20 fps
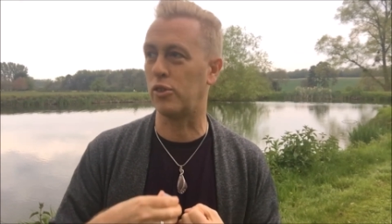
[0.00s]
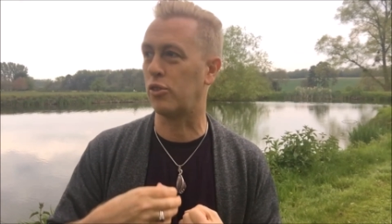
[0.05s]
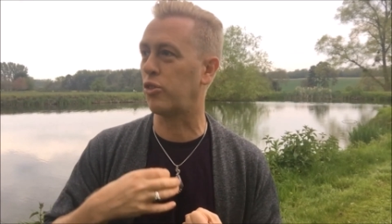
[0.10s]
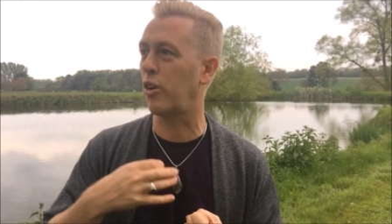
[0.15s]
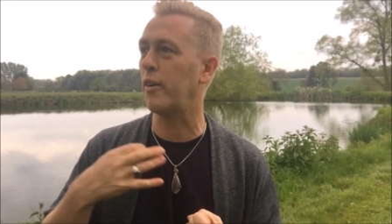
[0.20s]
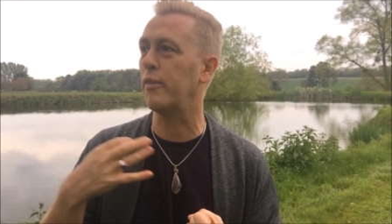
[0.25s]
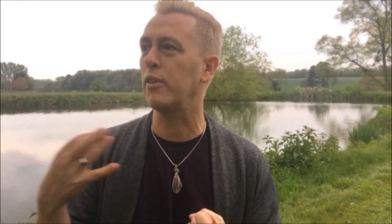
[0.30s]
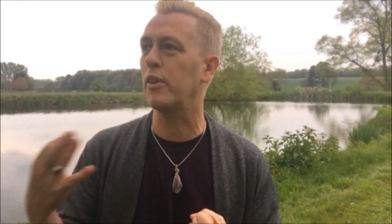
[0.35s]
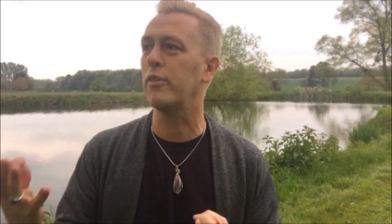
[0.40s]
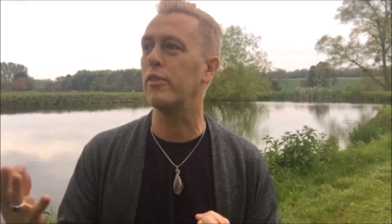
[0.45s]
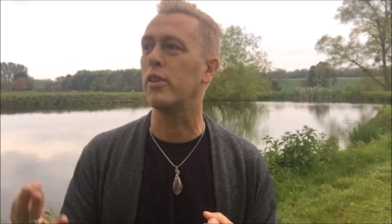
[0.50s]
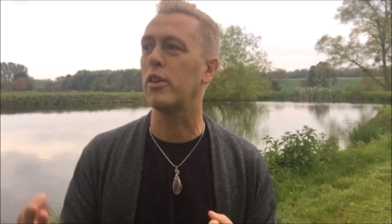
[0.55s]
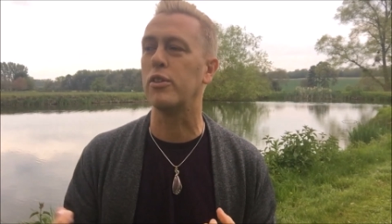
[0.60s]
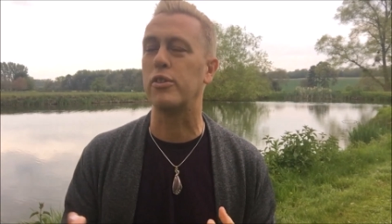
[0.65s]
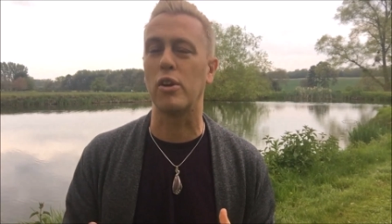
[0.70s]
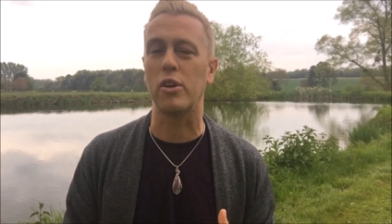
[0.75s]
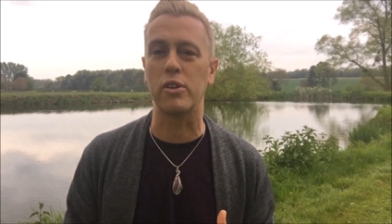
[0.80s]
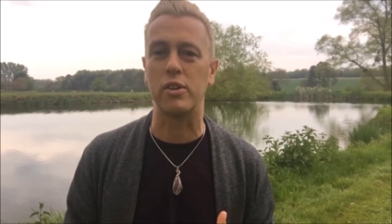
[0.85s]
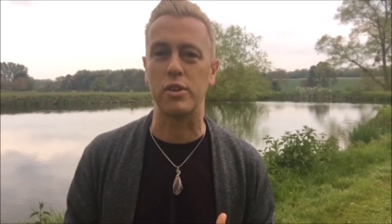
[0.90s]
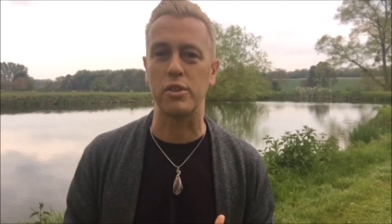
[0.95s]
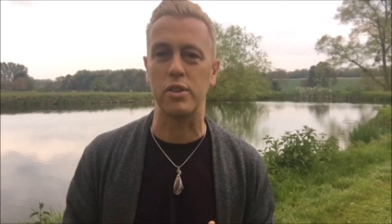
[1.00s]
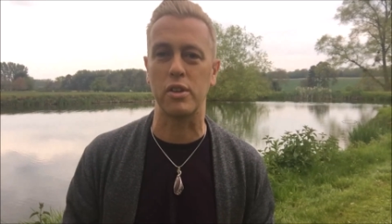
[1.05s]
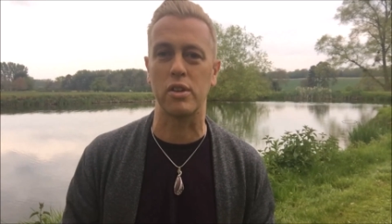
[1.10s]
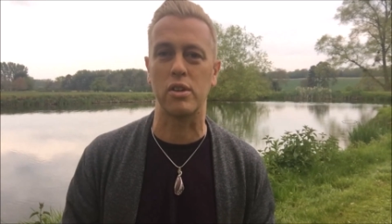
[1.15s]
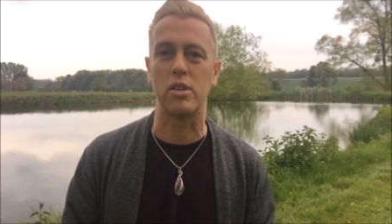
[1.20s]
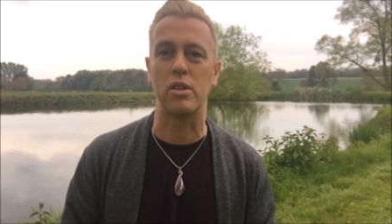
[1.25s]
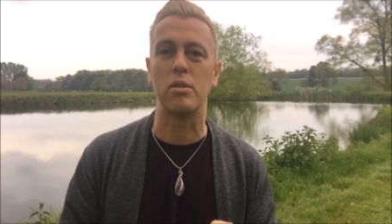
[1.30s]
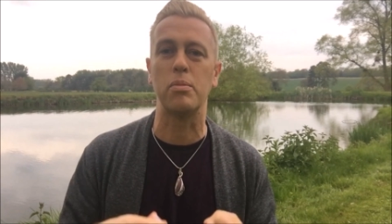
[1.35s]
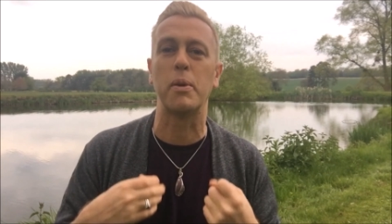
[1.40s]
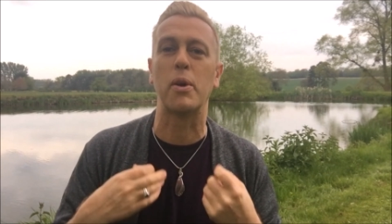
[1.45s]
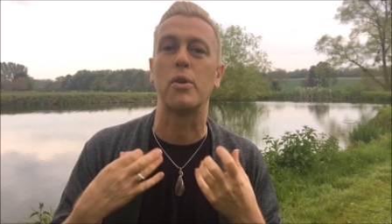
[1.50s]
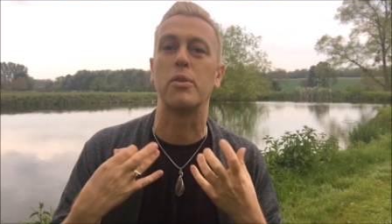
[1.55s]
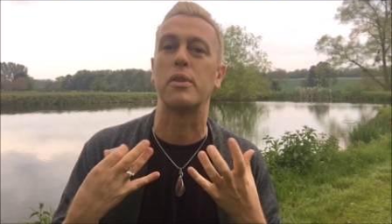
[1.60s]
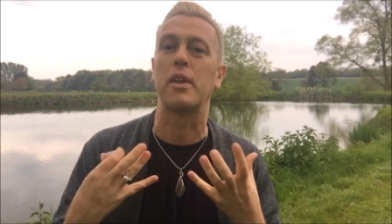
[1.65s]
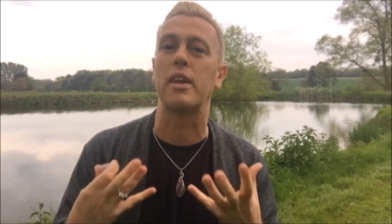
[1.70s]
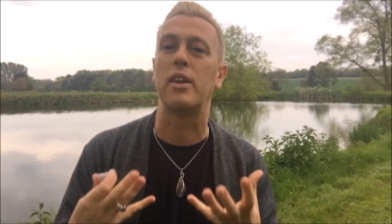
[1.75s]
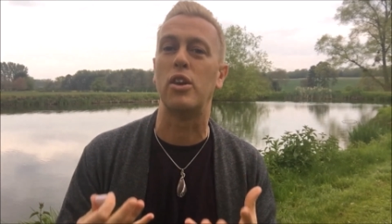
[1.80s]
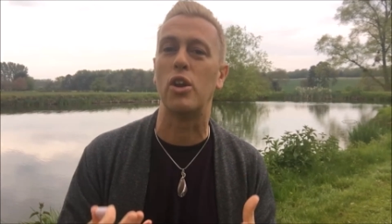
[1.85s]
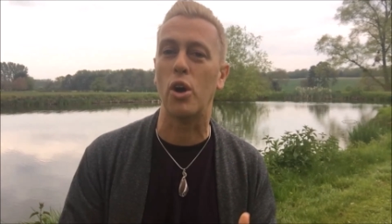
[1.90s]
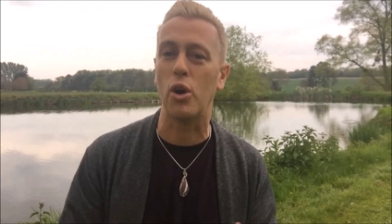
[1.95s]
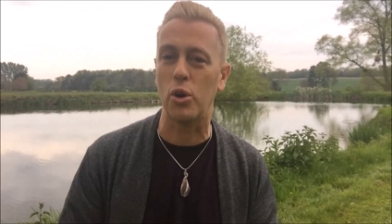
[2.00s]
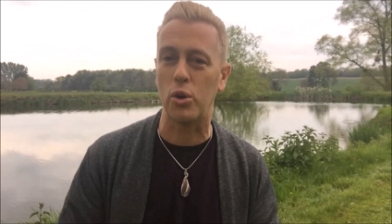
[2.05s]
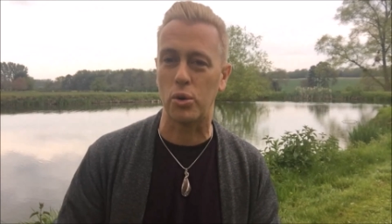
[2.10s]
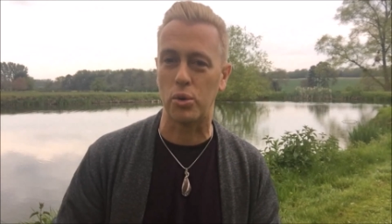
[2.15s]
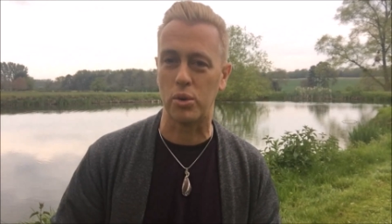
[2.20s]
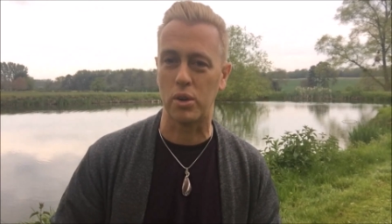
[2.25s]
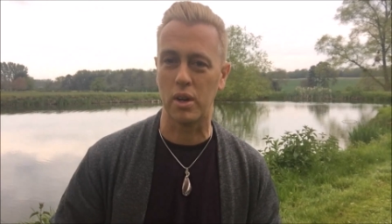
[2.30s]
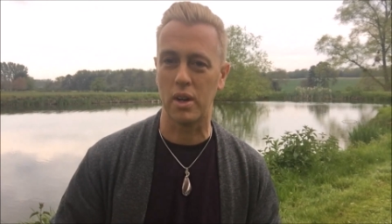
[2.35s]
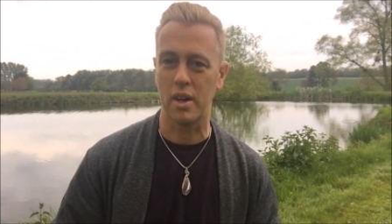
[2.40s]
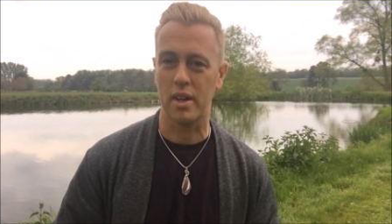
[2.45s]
travel over those long distances because they know.